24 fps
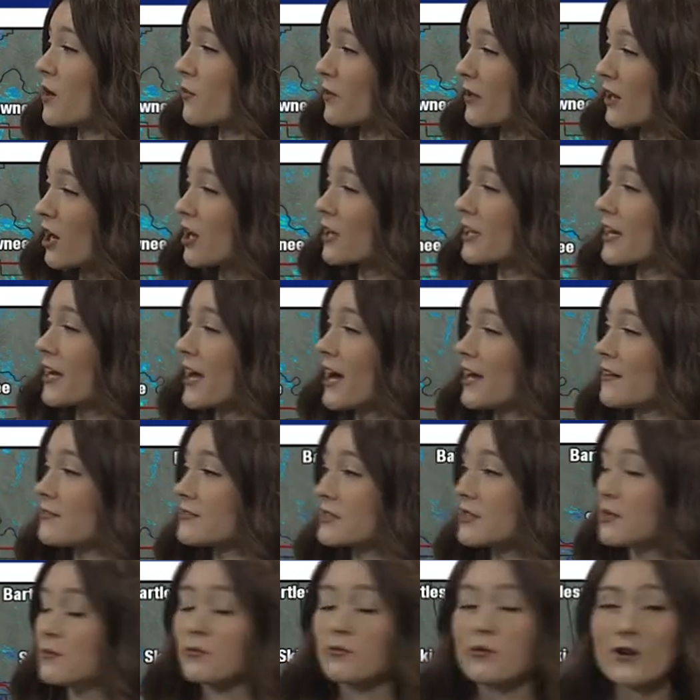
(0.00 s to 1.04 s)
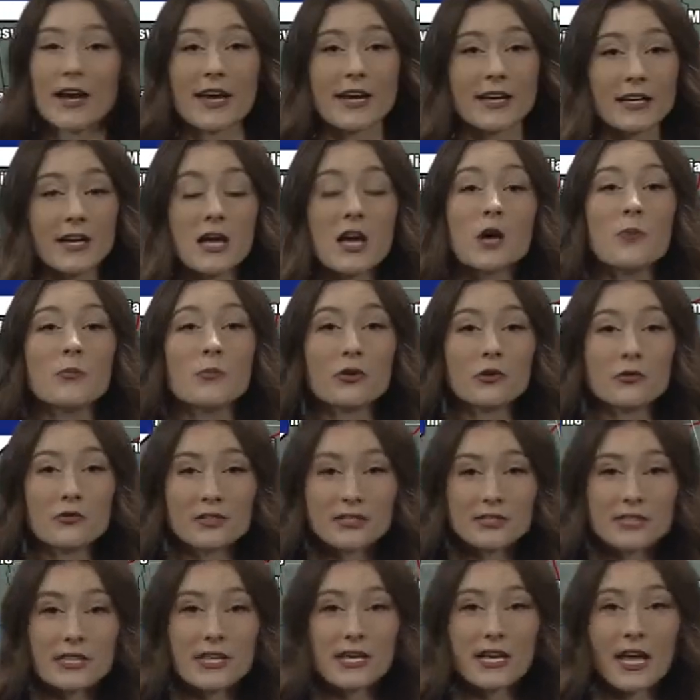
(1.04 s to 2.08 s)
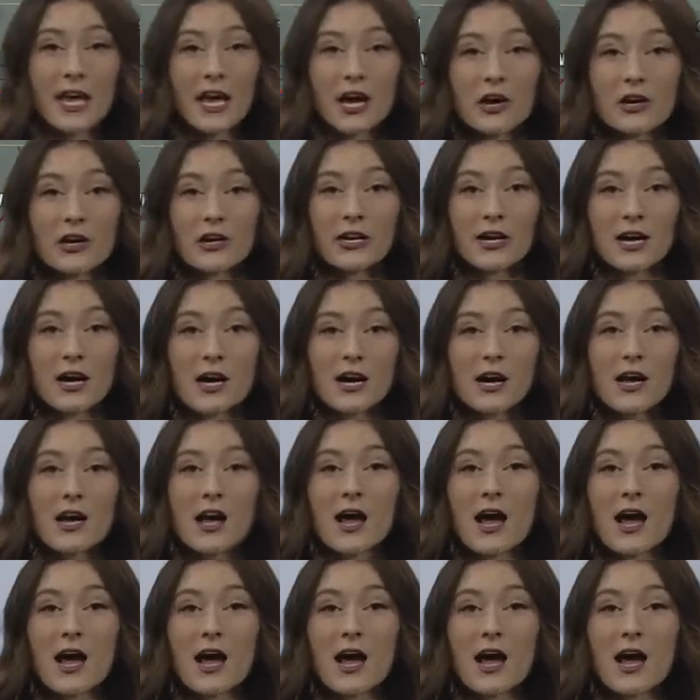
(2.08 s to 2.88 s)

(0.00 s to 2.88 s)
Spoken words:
We are going to have some rain move into the area.